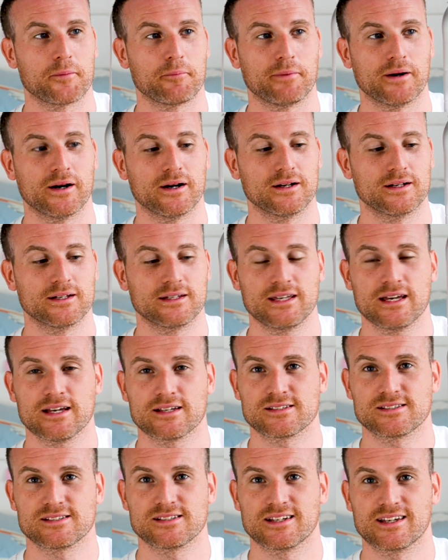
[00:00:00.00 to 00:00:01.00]
but
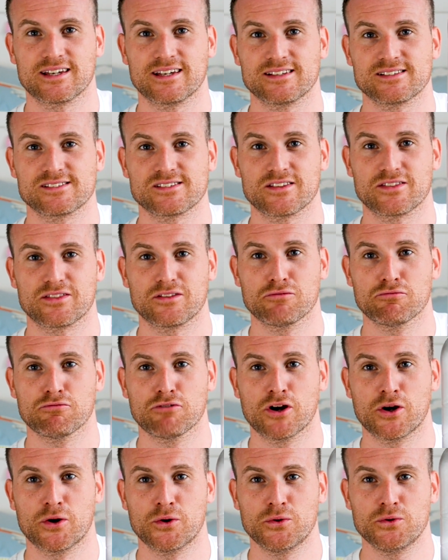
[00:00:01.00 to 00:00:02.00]
yes, it's the
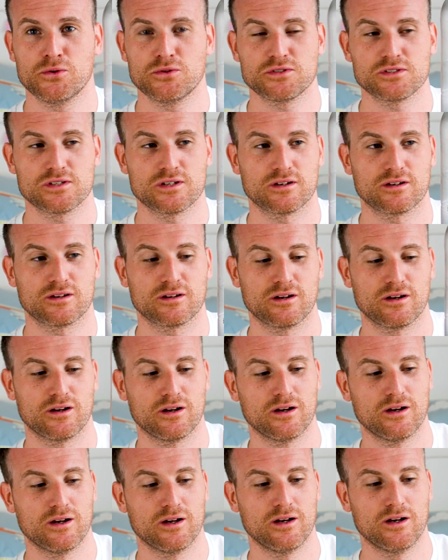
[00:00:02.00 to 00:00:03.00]
rose
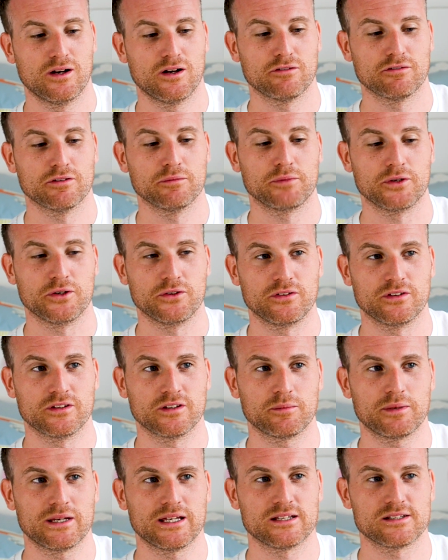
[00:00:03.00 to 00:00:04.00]
from Beauty and
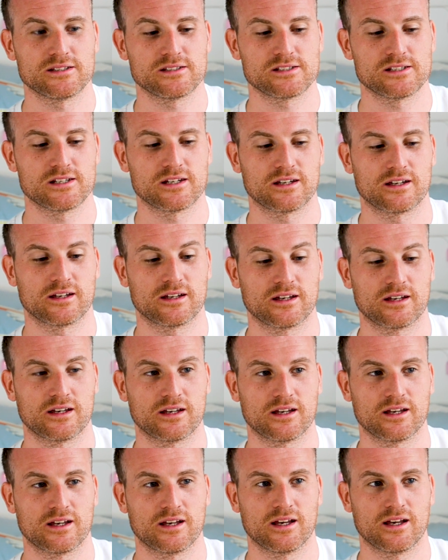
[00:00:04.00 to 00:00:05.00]
the Beast.
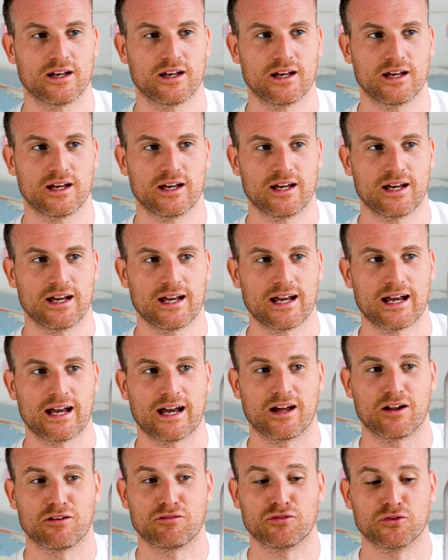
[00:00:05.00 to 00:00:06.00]

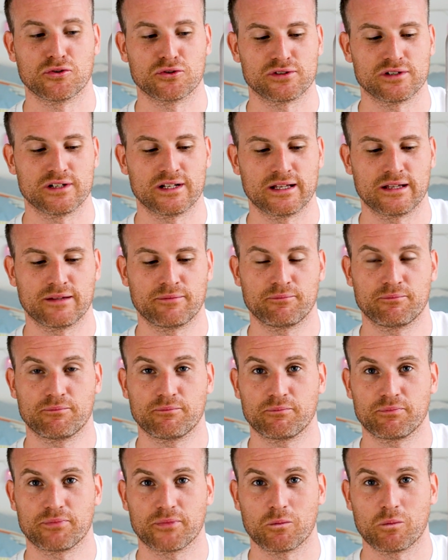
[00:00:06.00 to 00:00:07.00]
And unfortunately,
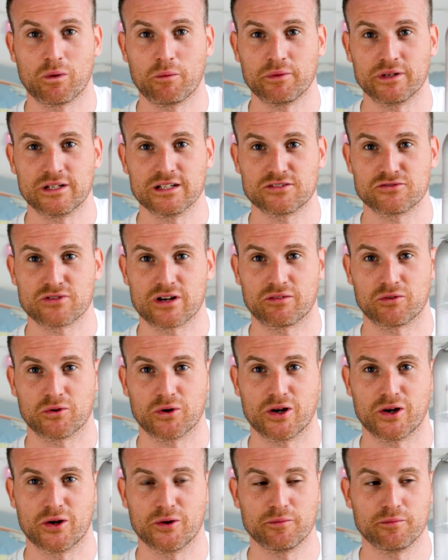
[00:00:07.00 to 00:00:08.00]
when we did travel
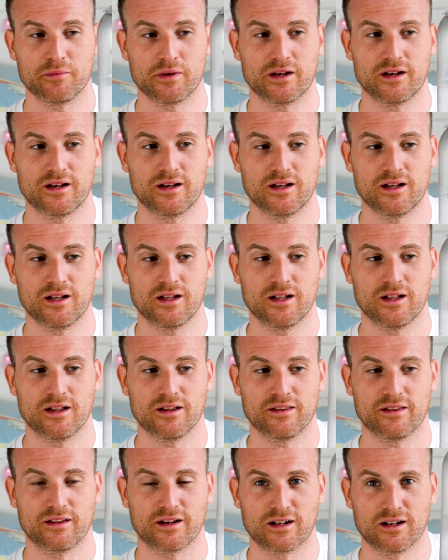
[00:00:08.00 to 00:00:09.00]
home,
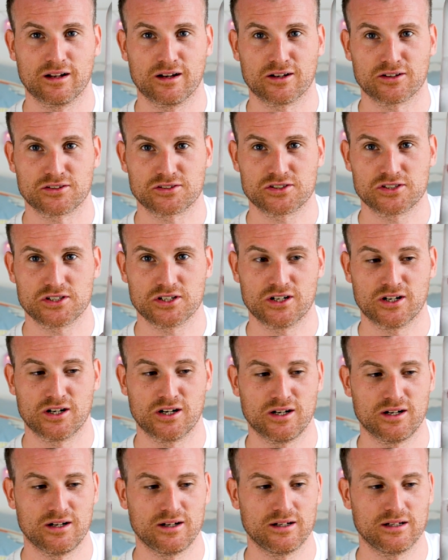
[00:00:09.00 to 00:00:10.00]
the glass
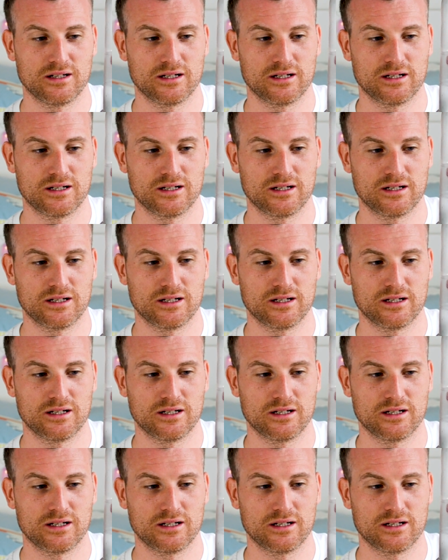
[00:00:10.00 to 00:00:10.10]
jar